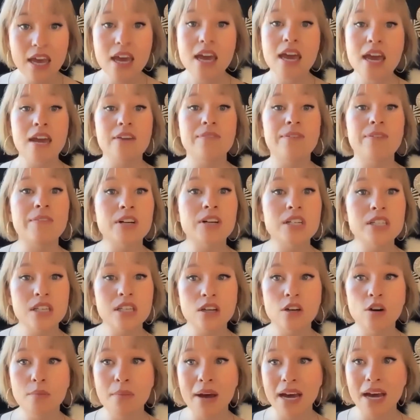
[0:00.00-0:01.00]
if every
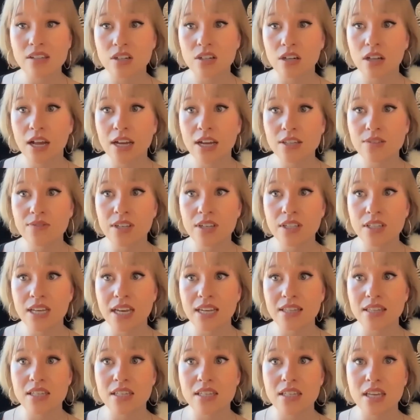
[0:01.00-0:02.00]
single masterclass feels like
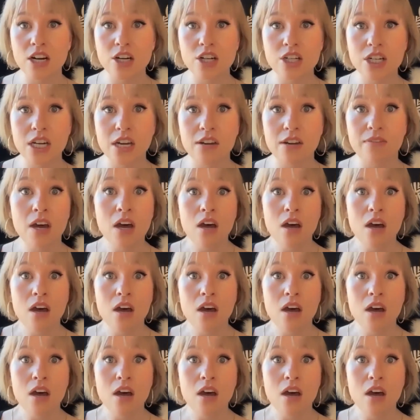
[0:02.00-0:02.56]
this energy of,